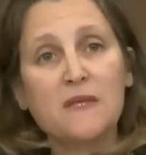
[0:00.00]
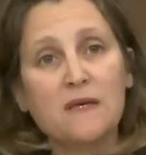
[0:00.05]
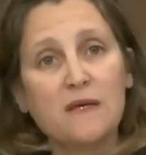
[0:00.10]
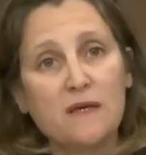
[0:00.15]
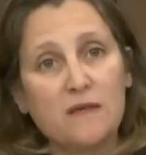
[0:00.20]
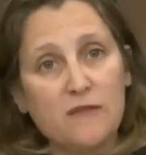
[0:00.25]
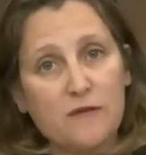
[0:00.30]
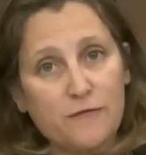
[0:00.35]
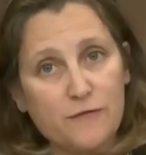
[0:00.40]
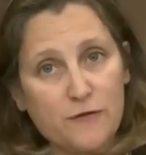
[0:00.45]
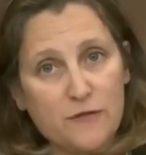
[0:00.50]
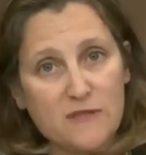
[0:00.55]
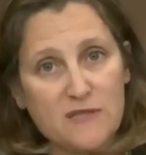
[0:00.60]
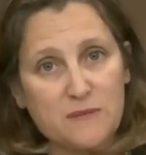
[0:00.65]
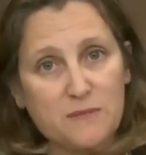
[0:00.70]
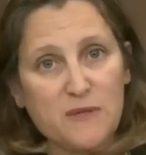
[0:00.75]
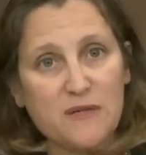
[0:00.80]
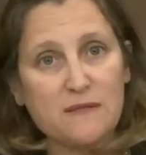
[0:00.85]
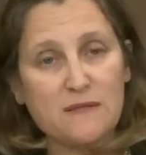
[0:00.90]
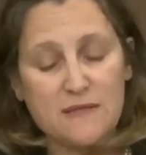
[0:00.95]
in the
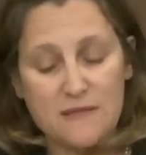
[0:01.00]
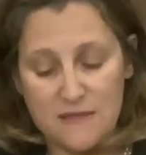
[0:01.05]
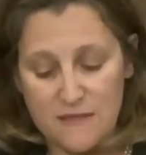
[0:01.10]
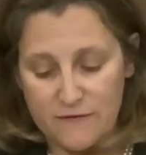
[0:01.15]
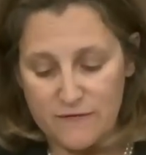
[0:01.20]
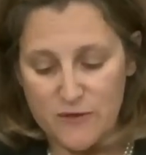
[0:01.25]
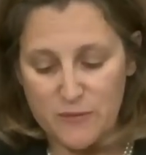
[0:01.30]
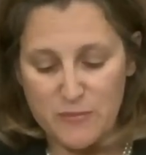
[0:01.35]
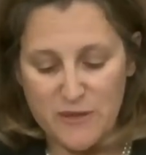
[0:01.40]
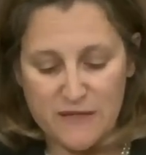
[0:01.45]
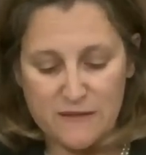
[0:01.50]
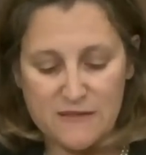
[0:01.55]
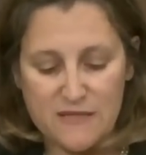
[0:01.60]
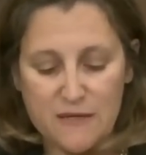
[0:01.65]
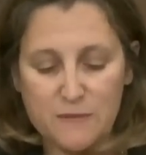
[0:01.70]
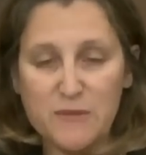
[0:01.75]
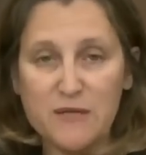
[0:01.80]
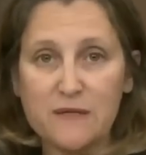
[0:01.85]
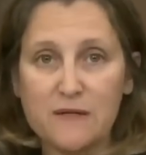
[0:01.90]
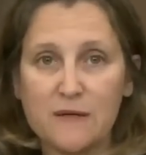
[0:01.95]
first months of the
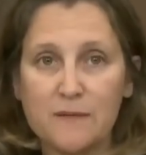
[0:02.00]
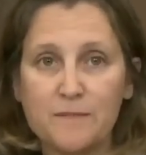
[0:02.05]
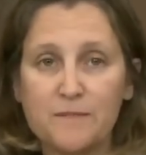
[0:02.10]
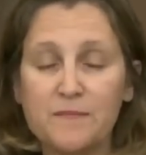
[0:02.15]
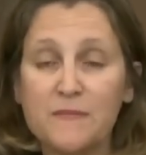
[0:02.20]
pandemic,